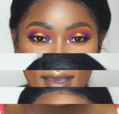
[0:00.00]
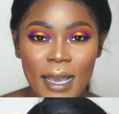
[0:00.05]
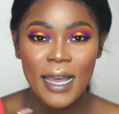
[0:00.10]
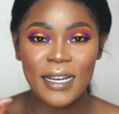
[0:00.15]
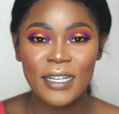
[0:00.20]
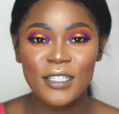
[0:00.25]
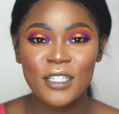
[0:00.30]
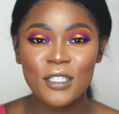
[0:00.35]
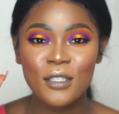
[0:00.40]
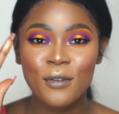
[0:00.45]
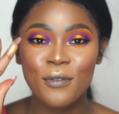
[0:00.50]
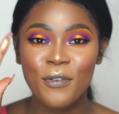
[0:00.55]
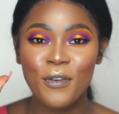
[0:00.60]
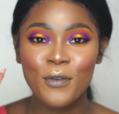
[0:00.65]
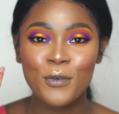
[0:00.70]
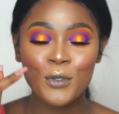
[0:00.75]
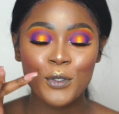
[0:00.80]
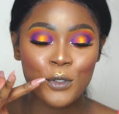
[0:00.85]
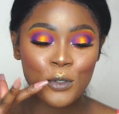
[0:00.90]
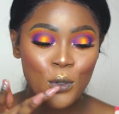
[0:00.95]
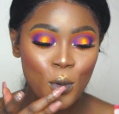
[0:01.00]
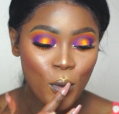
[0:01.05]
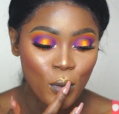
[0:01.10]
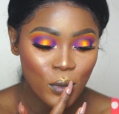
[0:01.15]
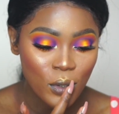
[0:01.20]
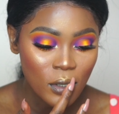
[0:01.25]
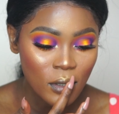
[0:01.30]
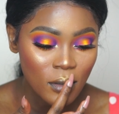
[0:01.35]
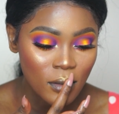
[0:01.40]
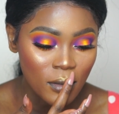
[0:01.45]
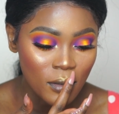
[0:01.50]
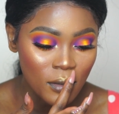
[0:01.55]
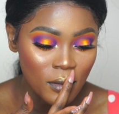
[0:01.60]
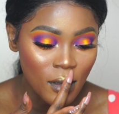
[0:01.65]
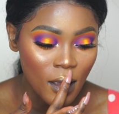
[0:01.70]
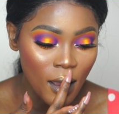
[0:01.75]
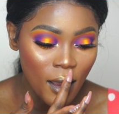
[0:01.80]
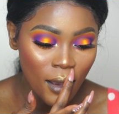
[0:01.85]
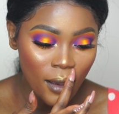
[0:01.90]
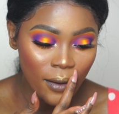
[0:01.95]
It just feels so
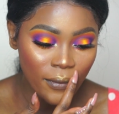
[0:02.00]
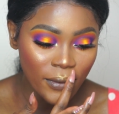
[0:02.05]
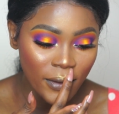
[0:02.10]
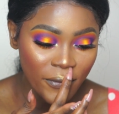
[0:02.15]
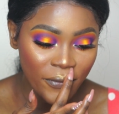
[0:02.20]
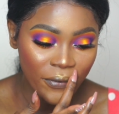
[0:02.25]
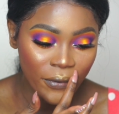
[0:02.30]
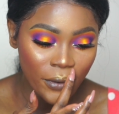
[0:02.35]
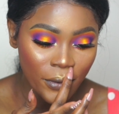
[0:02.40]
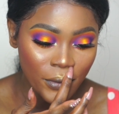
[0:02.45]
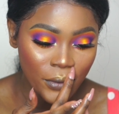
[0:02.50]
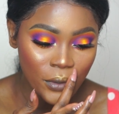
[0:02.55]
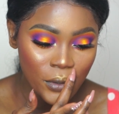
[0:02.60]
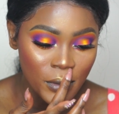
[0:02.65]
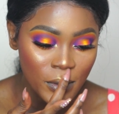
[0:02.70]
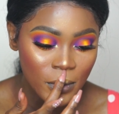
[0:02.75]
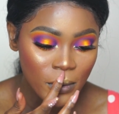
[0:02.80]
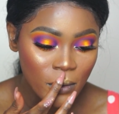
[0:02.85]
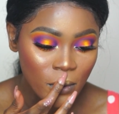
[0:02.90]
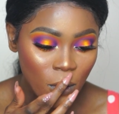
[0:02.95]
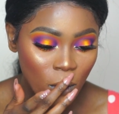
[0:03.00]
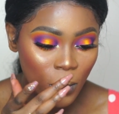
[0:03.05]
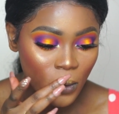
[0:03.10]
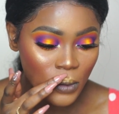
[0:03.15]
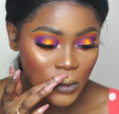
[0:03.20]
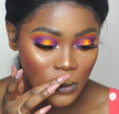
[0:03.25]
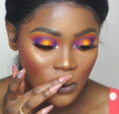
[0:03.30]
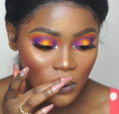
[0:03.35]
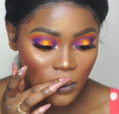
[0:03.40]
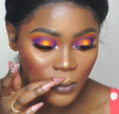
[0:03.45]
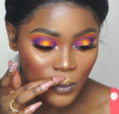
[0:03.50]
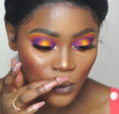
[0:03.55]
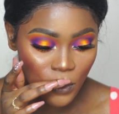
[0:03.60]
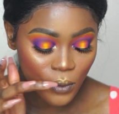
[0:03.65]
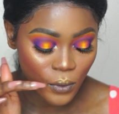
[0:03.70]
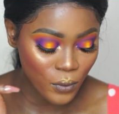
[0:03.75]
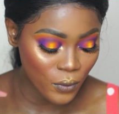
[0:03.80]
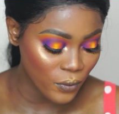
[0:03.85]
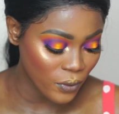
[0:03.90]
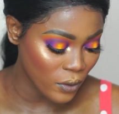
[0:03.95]
soft, it feels so
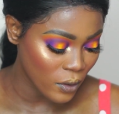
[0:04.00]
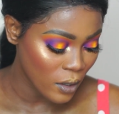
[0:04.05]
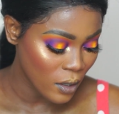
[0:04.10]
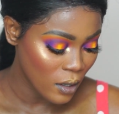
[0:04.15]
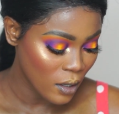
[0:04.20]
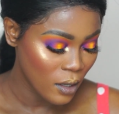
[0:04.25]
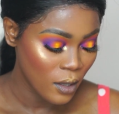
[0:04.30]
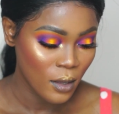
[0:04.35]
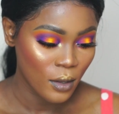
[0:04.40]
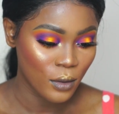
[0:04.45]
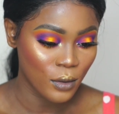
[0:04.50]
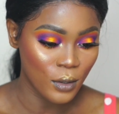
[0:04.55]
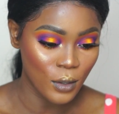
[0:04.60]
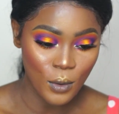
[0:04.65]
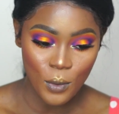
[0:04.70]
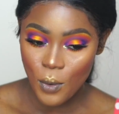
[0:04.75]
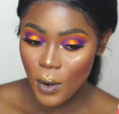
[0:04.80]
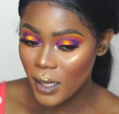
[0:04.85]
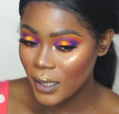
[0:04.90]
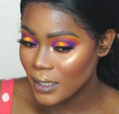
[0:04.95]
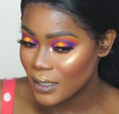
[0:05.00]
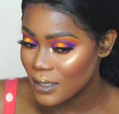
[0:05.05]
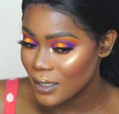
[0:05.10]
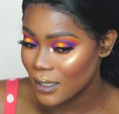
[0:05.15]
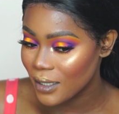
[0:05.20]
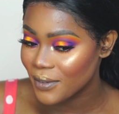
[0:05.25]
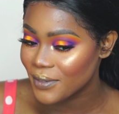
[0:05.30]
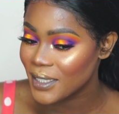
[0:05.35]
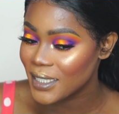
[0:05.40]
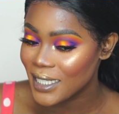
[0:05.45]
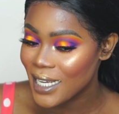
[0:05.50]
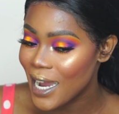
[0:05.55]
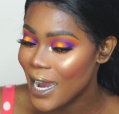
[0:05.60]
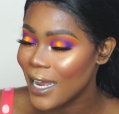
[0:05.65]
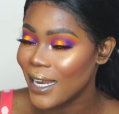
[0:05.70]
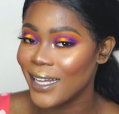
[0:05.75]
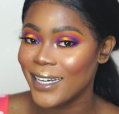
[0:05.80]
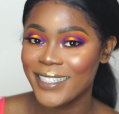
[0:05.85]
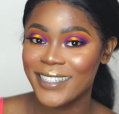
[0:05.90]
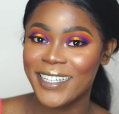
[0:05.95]
smooth. The quality of this
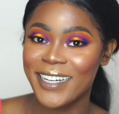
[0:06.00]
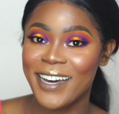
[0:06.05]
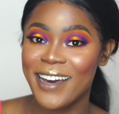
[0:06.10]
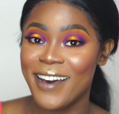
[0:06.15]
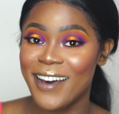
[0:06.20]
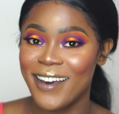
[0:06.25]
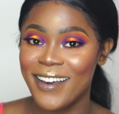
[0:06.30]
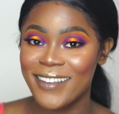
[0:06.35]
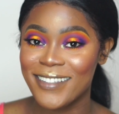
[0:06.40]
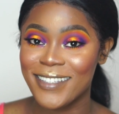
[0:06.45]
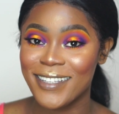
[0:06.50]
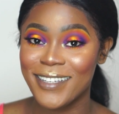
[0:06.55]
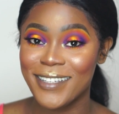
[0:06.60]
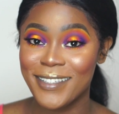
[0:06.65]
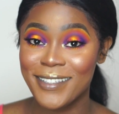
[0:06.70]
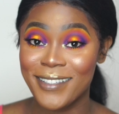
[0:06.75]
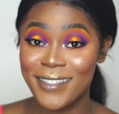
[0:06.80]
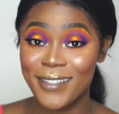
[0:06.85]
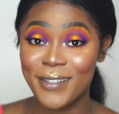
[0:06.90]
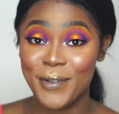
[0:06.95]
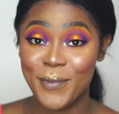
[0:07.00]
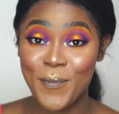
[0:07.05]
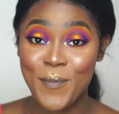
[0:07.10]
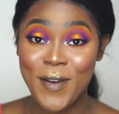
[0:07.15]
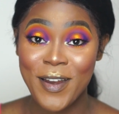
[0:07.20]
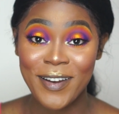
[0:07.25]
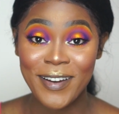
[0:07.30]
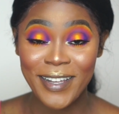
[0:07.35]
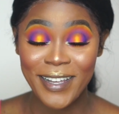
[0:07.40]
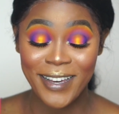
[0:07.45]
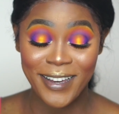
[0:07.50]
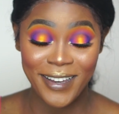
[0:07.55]
highlighter, guys, is pretty